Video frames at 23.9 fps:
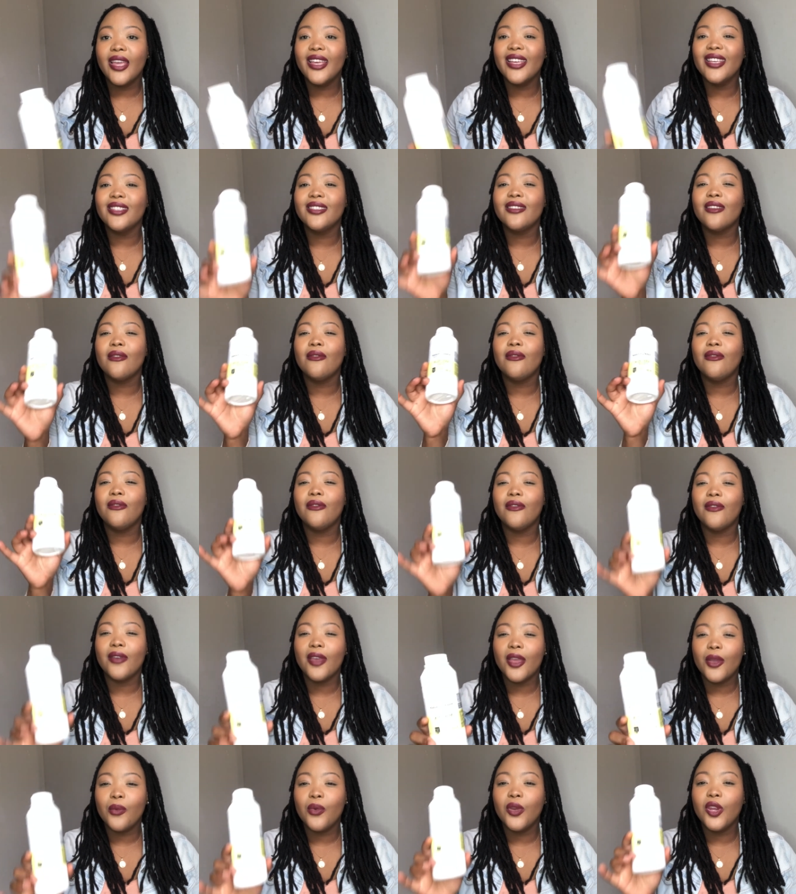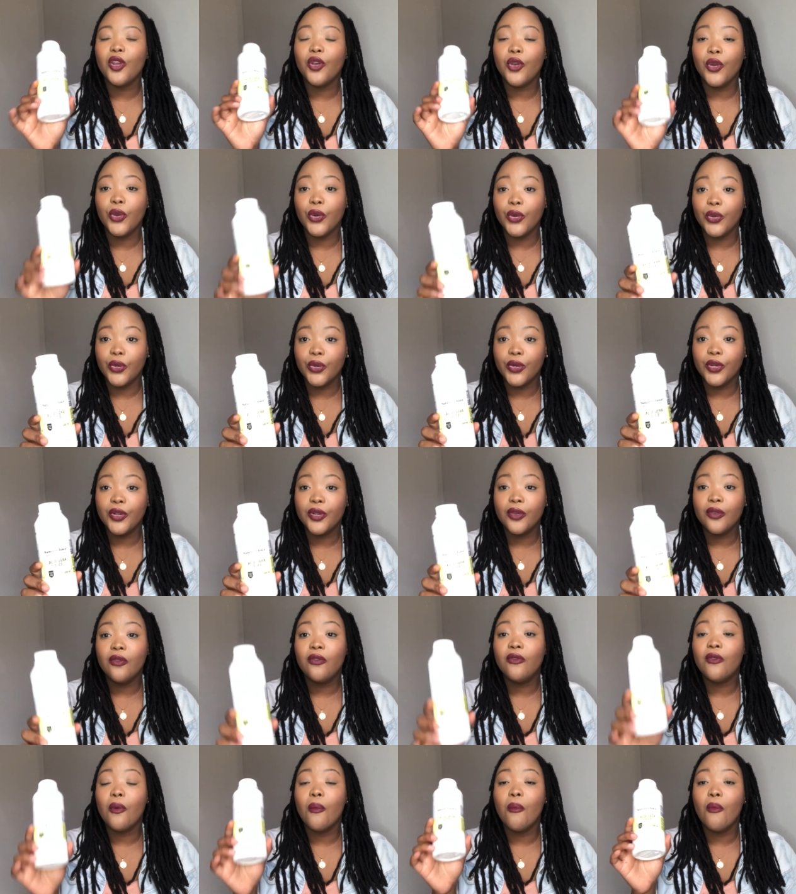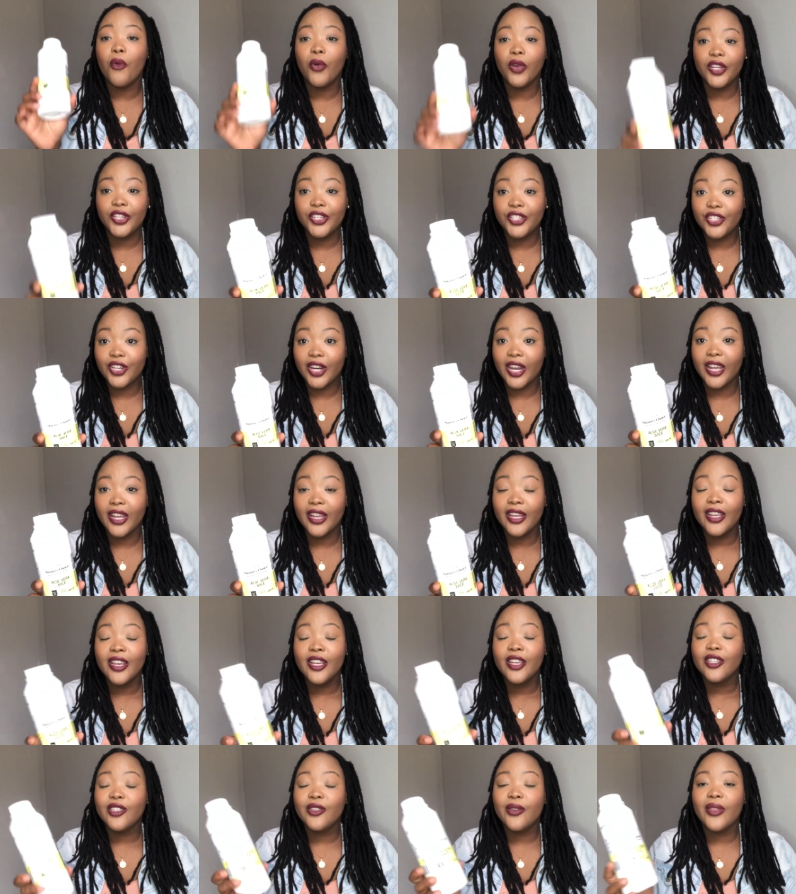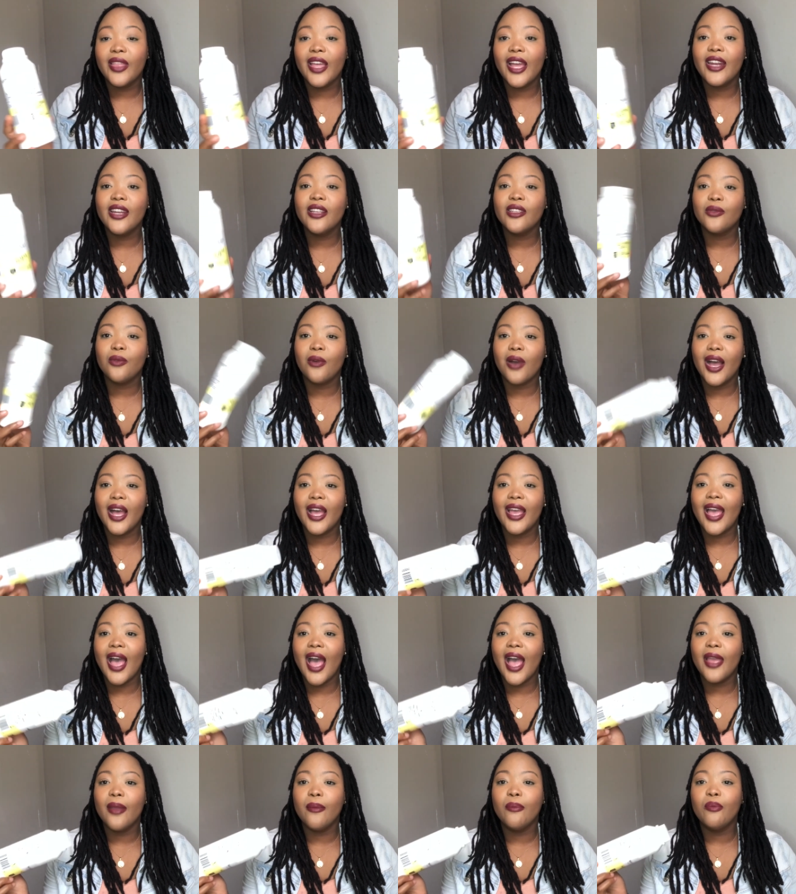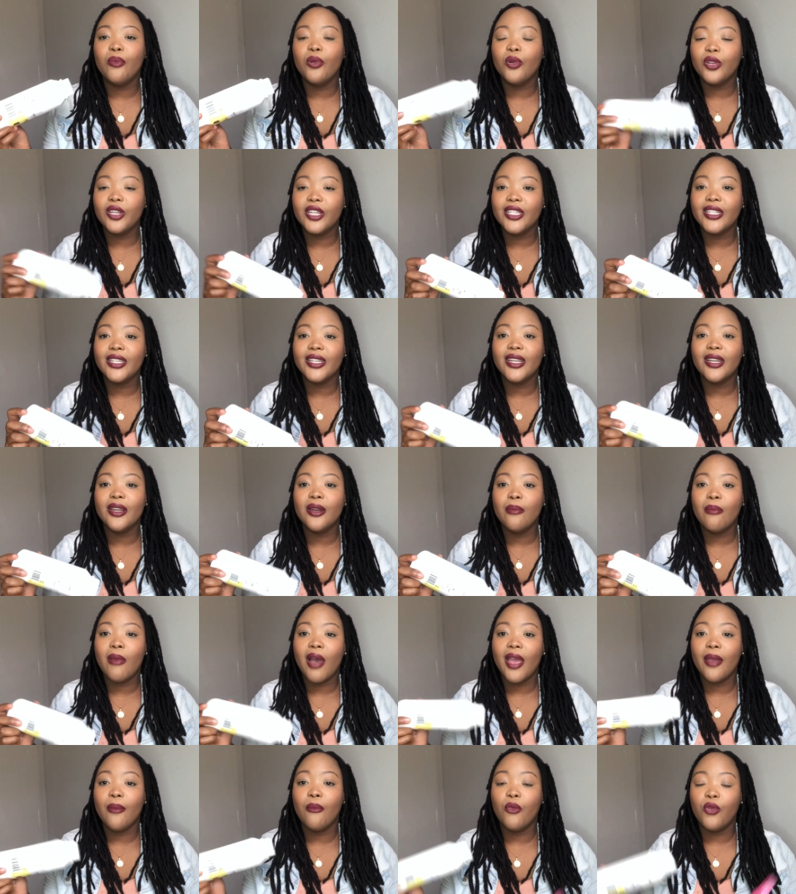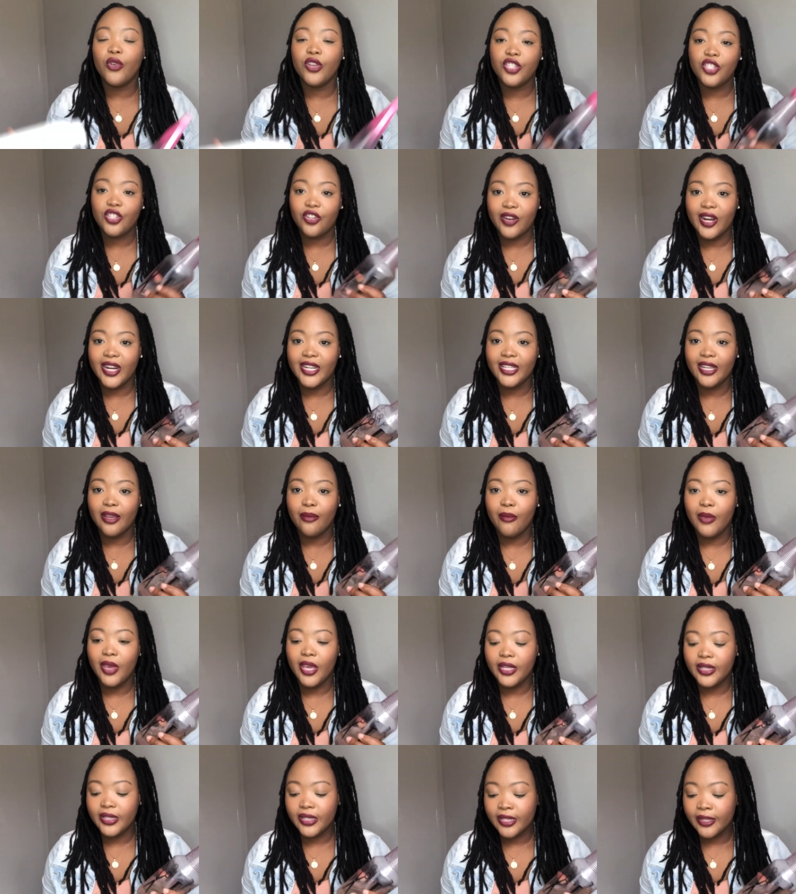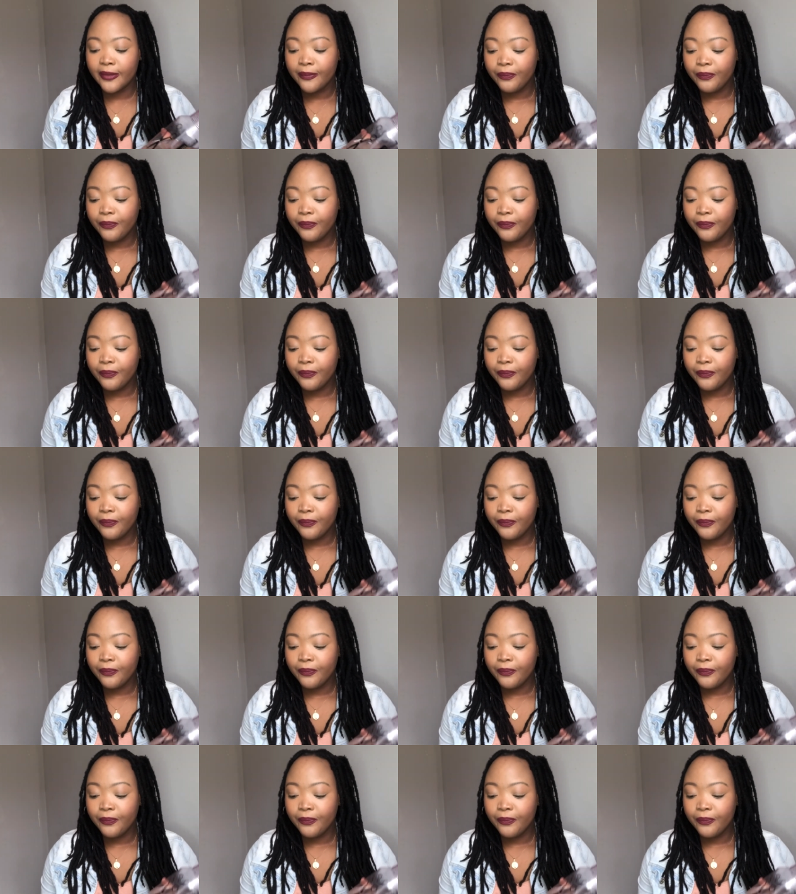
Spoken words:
is very good for moisture, so that is why I put it in my moisturizing mix.